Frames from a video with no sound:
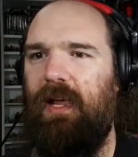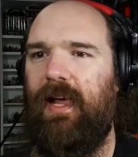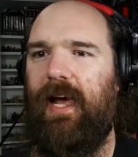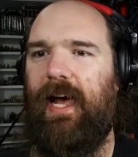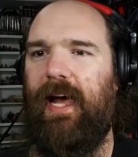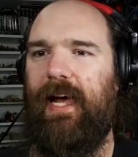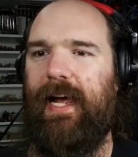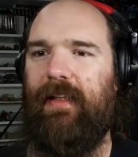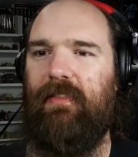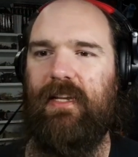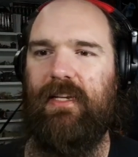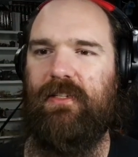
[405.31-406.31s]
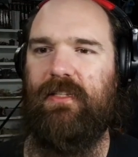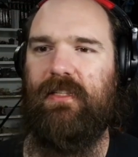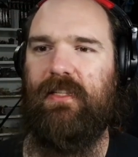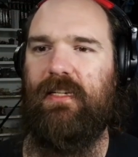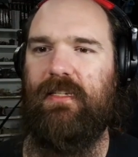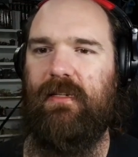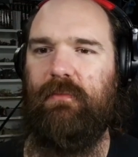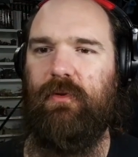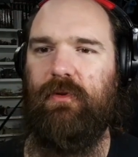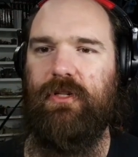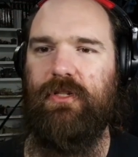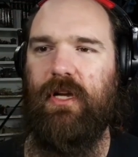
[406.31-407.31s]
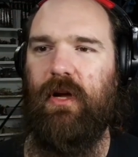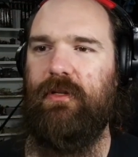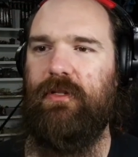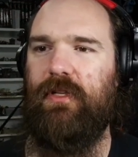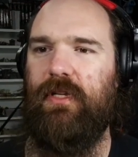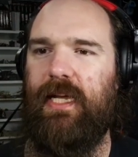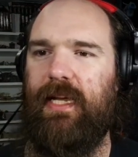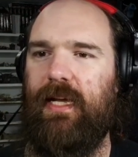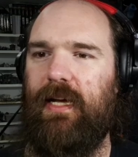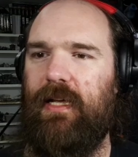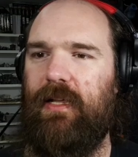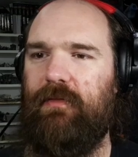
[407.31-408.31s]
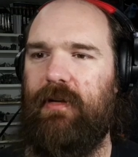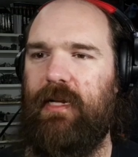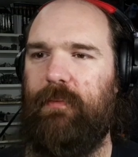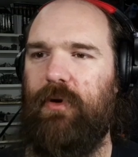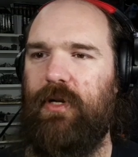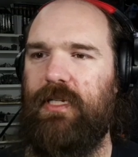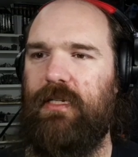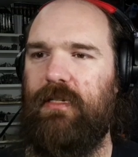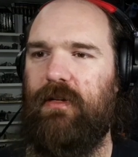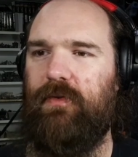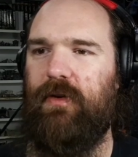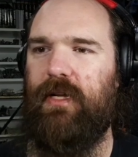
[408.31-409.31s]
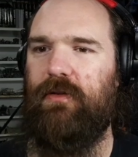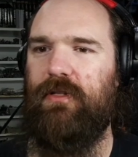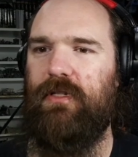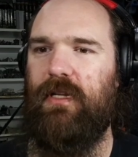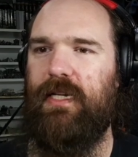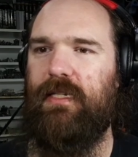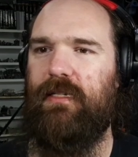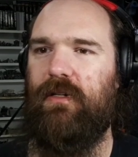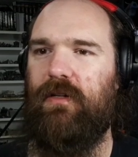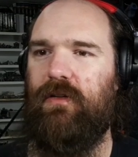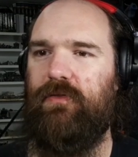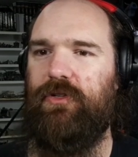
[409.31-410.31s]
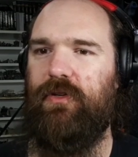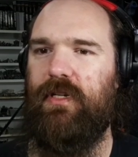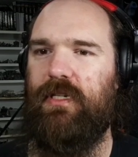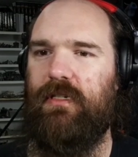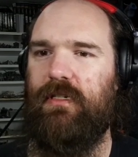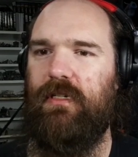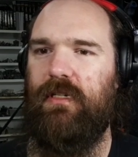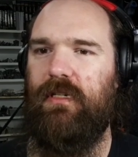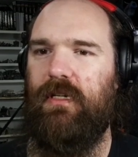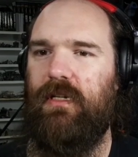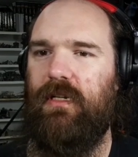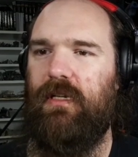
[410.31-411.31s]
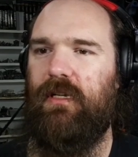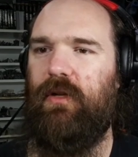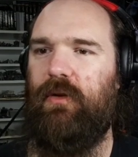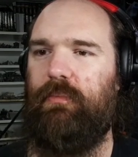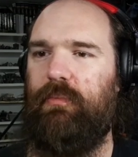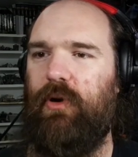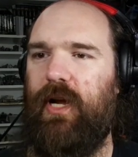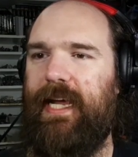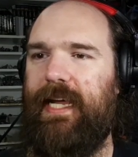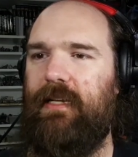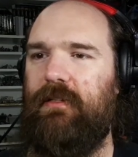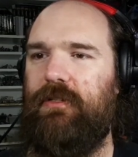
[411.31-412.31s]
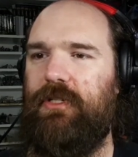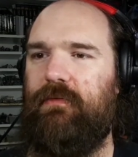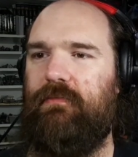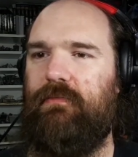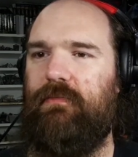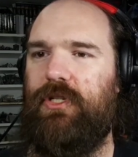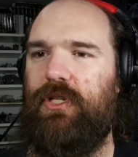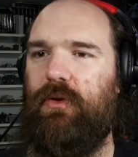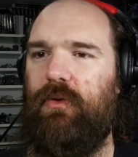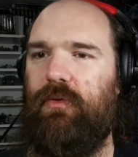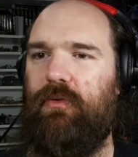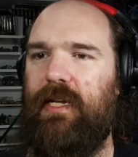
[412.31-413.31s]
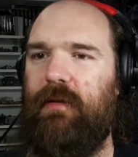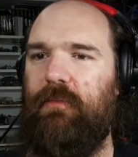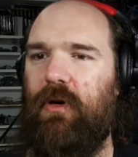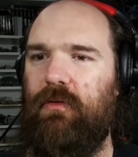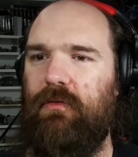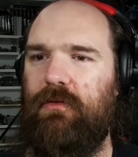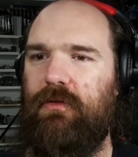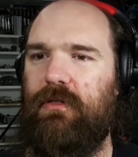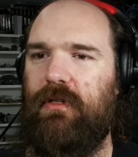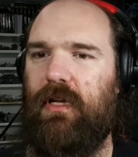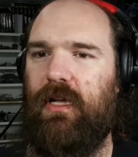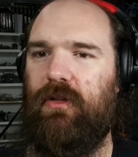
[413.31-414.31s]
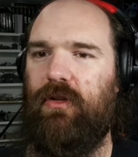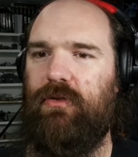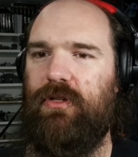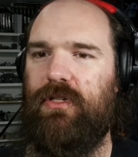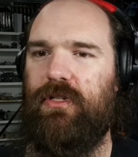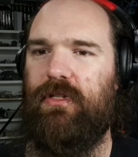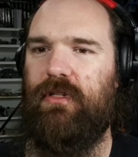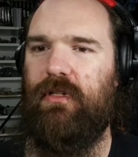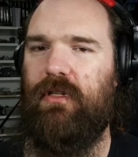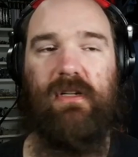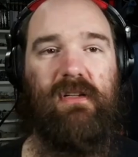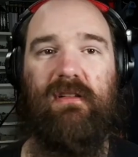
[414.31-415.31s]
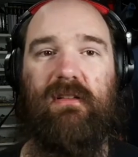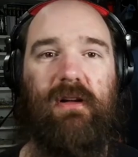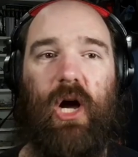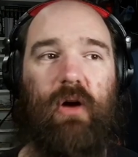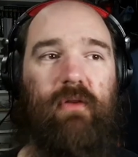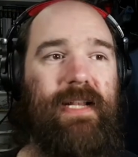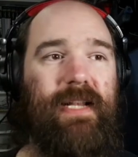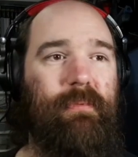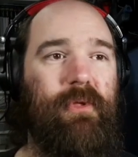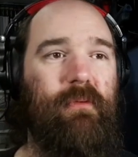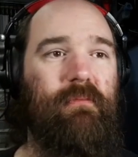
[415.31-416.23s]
And it's this simple. You just go into the 3D printing software, your slicer of choice. You bring in 2 3D models and you just overlap them.